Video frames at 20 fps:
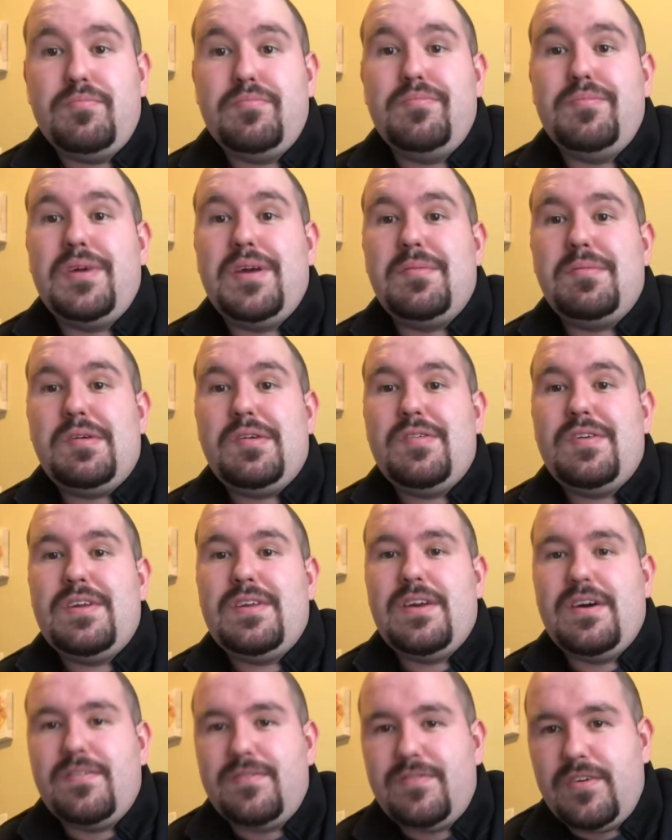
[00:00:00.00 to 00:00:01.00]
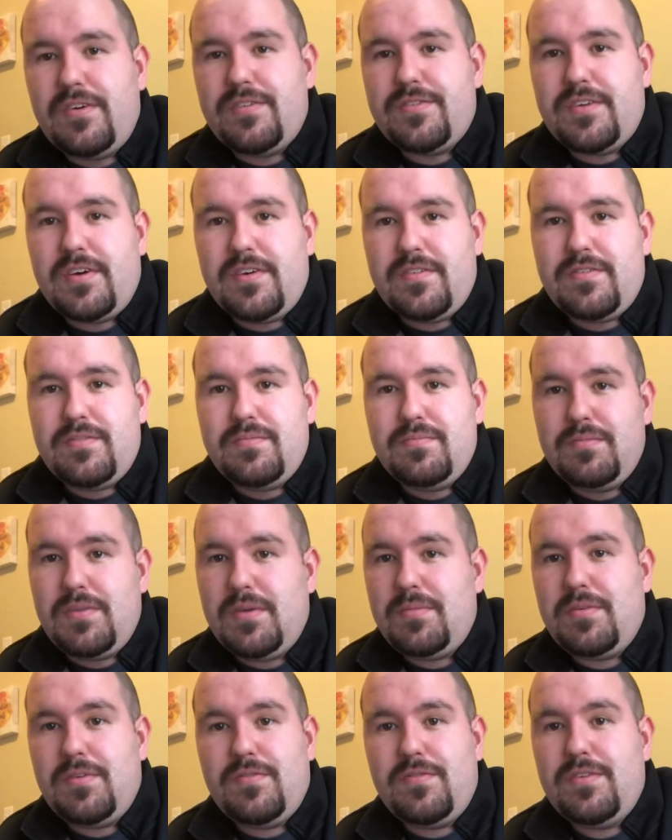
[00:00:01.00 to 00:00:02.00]
Maybe your red dot falls off.
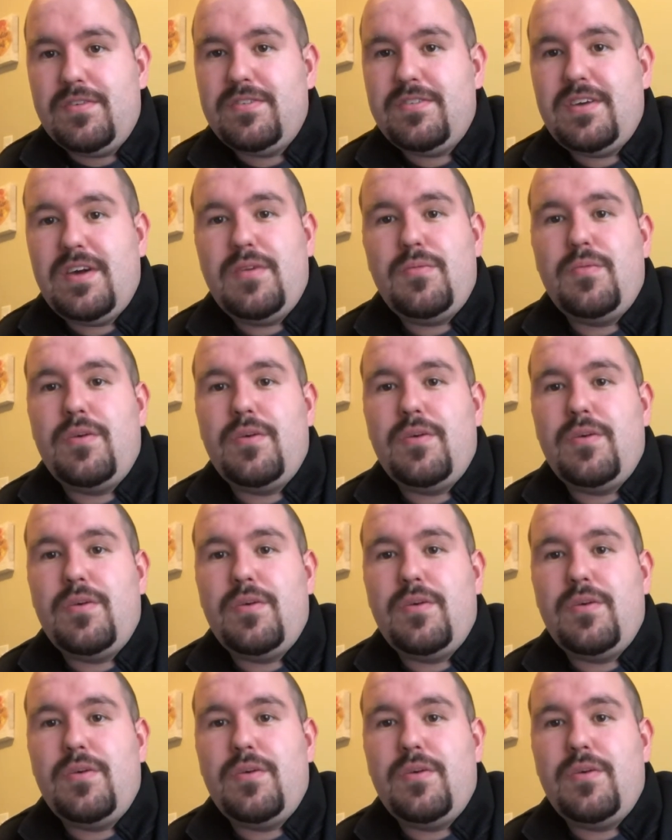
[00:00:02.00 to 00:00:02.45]
Maybe your front sight